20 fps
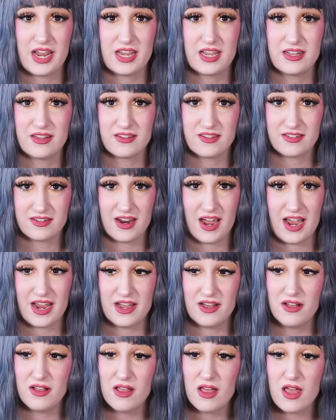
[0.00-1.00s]
I can
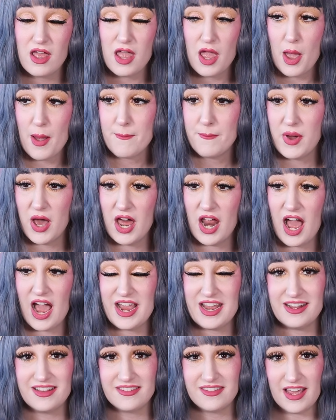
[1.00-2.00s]
style, but
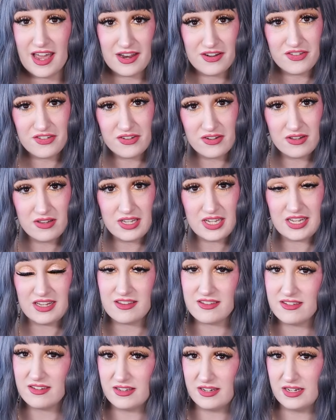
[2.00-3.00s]
I
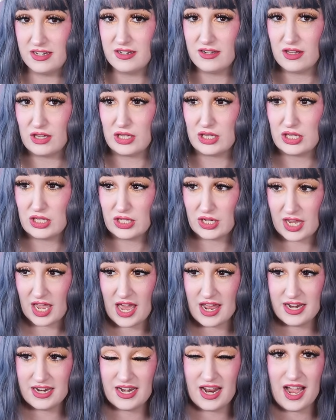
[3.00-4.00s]
intentionally didn't look
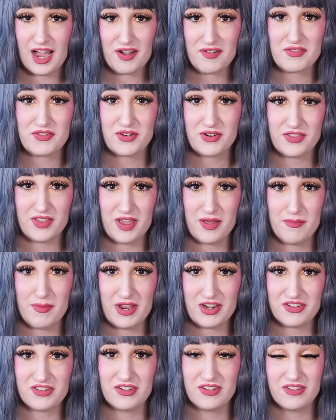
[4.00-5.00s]
at it after they
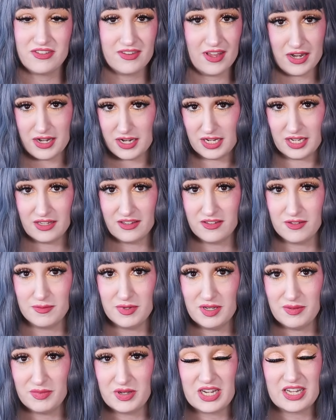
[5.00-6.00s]
mentioned sending it to
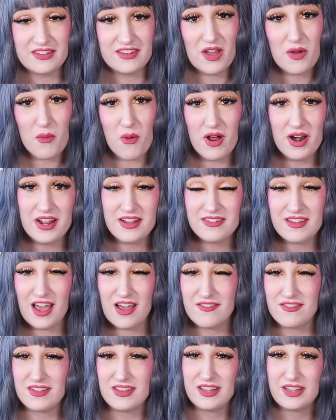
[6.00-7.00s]
me because I wanted to
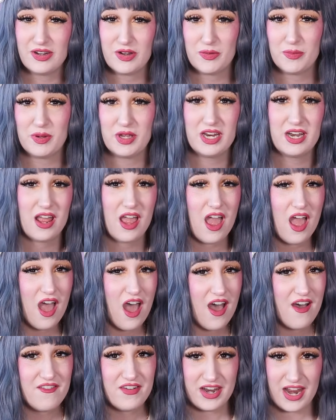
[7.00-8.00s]
have a little bit
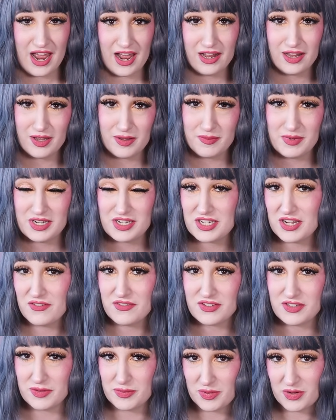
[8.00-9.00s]
of an element
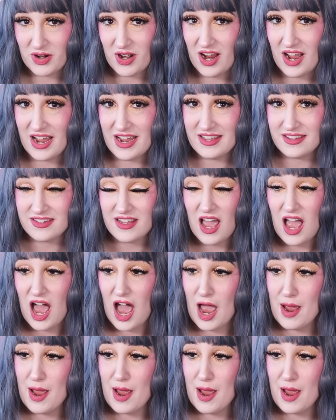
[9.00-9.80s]
of surprise.